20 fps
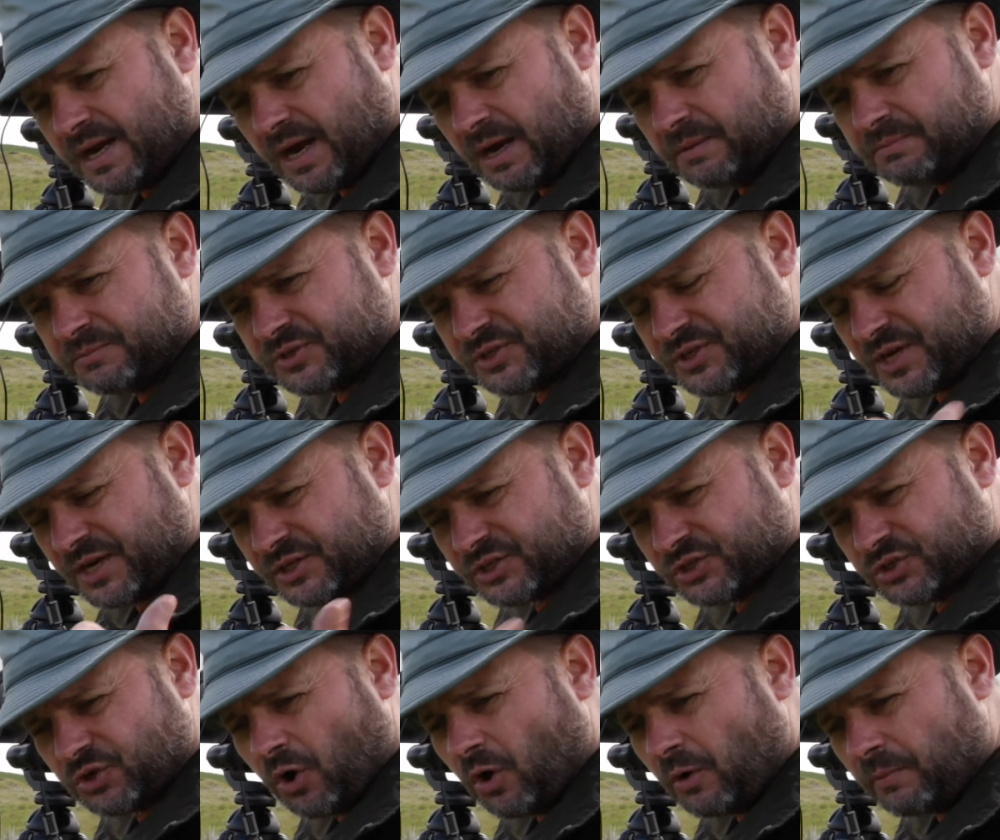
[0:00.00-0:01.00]
um, 6
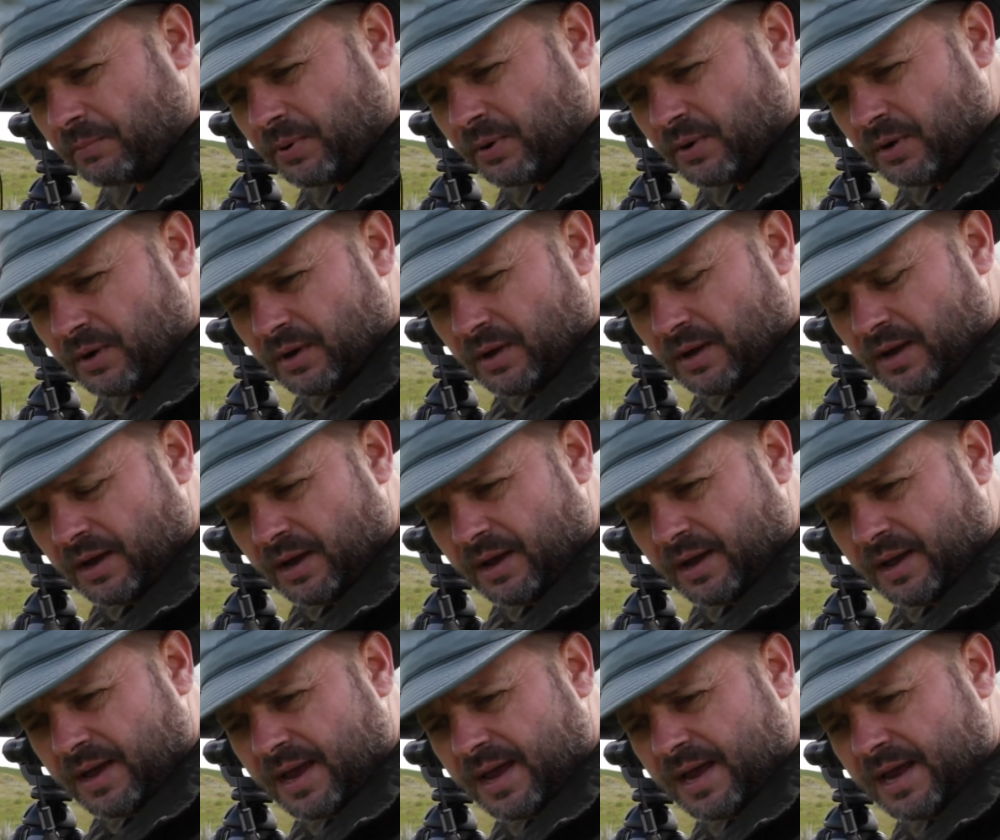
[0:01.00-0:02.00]
stop,
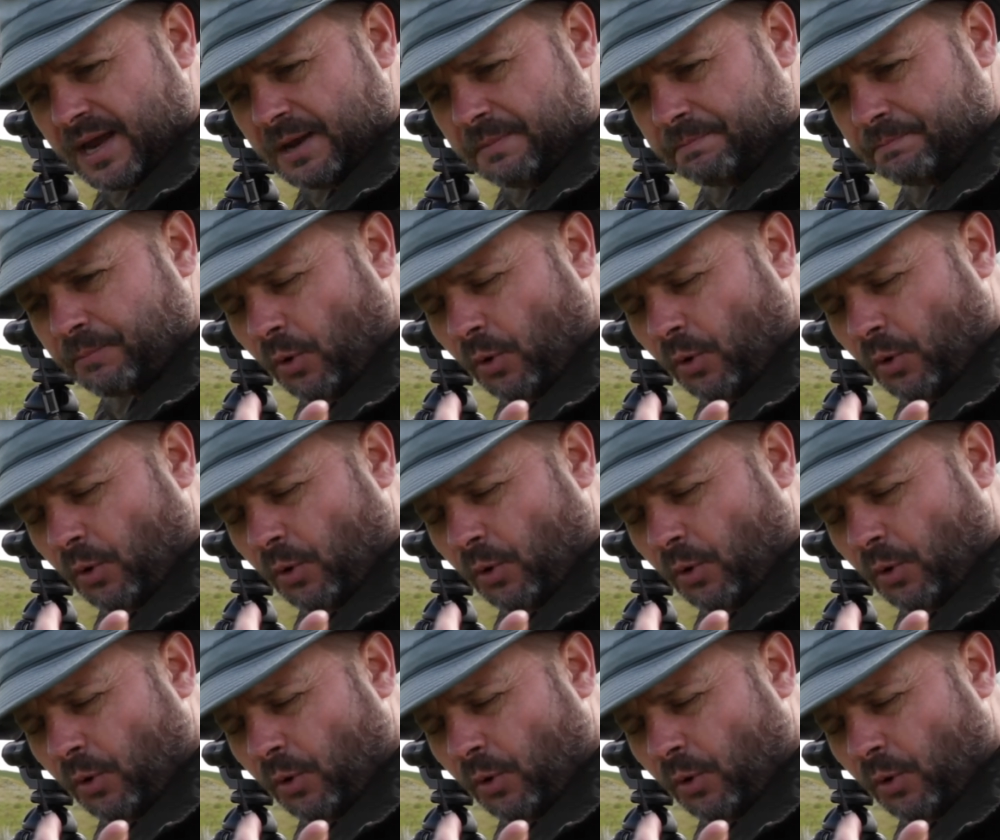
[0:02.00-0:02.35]
a